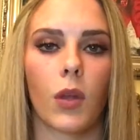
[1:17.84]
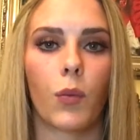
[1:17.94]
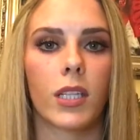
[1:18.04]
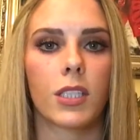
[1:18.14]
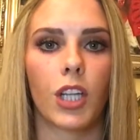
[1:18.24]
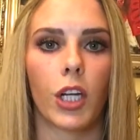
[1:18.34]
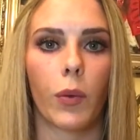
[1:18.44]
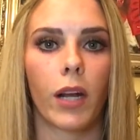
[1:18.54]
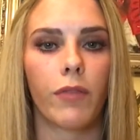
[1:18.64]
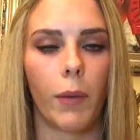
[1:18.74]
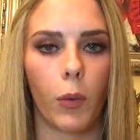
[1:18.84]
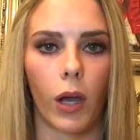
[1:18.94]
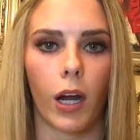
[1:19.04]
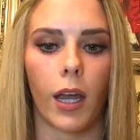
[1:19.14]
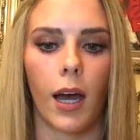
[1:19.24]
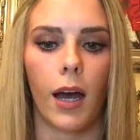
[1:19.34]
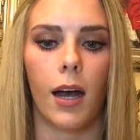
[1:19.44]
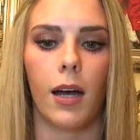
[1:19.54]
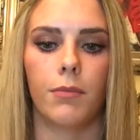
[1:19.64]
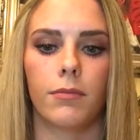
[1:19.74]
was January and February.
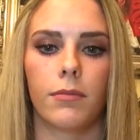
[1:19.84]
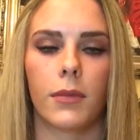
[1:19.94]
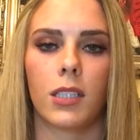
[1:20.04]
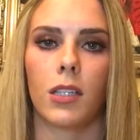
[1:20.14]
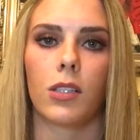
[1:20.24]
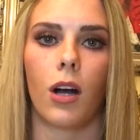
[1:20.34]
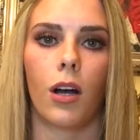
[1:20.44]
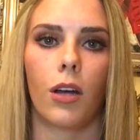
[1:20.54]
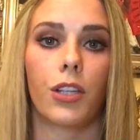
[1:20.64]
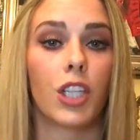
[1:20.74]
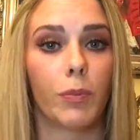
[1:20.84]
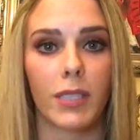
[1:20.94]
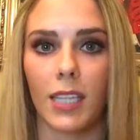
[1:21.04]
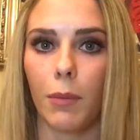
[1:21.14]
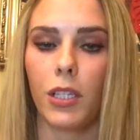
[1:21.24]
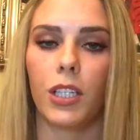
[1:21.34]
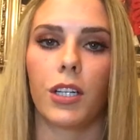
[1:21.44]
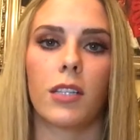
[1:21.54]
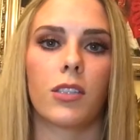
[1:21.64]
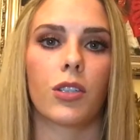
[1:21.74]
This is the cheapest time of year.
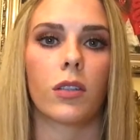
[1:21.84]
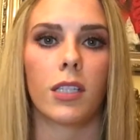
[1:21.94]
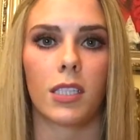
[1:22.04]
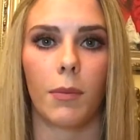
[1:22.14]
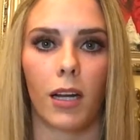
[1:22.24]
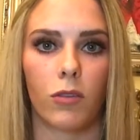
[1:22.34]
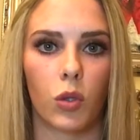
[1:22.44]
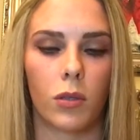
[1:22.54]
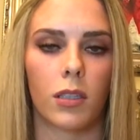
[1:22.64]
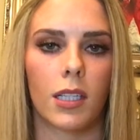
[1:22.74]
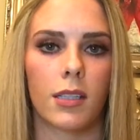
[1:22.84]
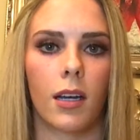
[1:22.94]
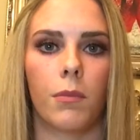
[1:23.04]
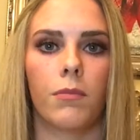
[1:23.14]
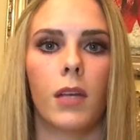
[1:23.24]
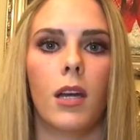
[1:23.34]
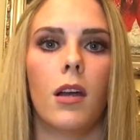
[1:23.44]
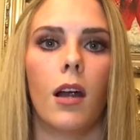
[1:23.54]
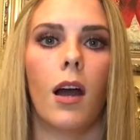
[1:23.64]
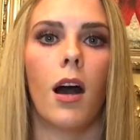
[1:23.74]
It's your least amount of tourism.
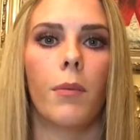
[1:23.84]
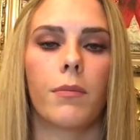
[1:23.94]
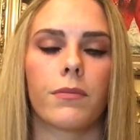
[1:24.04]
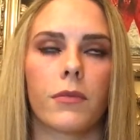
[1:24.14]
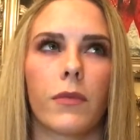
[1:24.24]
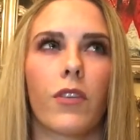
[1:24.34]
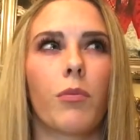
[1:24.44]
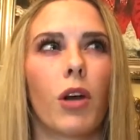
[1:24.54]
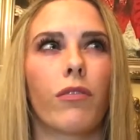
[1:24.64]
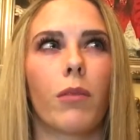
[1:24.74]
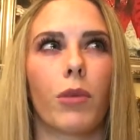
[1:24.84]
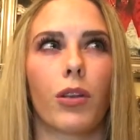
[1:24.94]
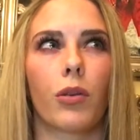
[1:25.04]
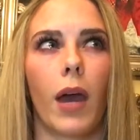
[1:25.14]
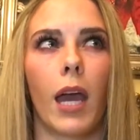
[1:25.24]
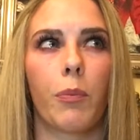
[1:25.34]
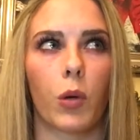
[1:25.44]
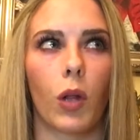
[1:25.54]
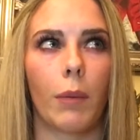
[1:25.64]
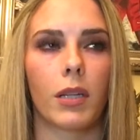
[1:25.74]
From November through
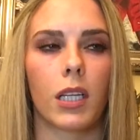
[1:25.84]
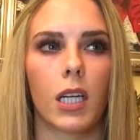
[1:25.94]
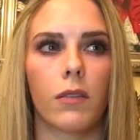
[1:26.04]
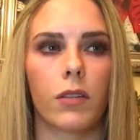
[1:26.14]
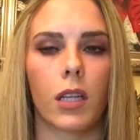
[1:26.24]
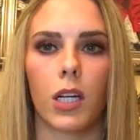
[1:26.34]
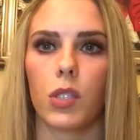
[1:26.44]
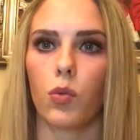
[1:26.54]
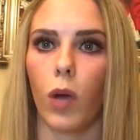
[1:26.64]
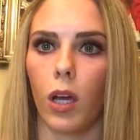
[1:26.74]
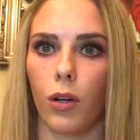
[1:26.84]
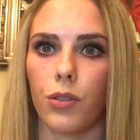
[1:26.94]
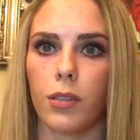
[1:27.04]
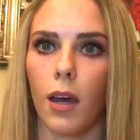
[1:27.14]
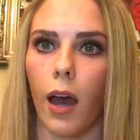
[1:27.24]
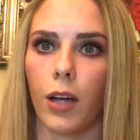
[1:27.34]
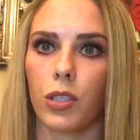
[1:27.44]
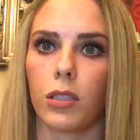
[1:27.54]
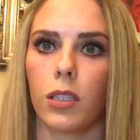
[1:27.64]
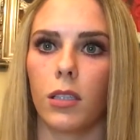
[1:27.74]
April, I believe, there's whales that
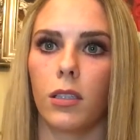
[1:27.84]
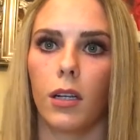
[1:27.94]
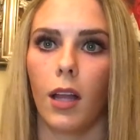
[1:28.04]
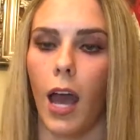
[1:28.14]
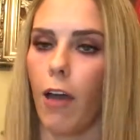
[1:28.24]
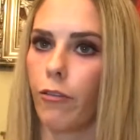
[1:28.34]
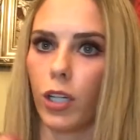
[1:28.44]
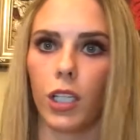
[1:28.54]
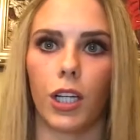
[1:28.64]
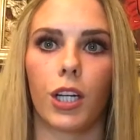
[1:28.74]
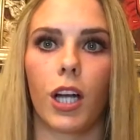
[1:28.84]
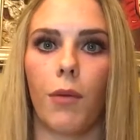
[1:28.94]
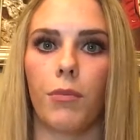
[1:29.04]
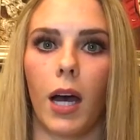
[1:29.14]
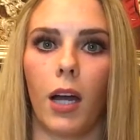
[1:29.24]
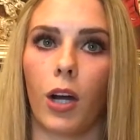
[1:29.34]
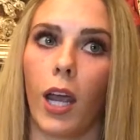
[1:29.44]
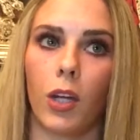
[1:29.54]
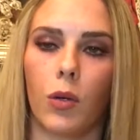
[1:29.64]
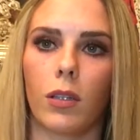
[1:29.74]
actually every year come by, or
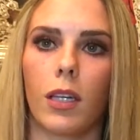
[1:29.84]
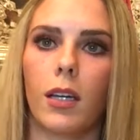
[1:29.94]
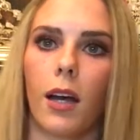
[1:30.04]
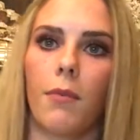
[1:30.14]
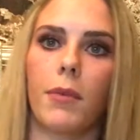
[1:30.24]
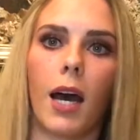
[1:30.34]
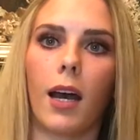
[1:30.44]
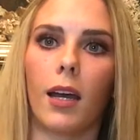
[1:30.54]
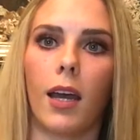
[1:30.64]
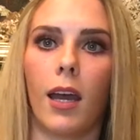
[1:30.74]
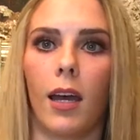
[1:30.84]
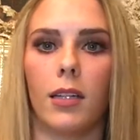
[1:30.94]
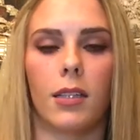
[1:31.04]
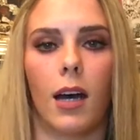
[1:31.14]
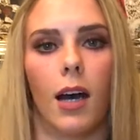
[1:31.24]
annually come by and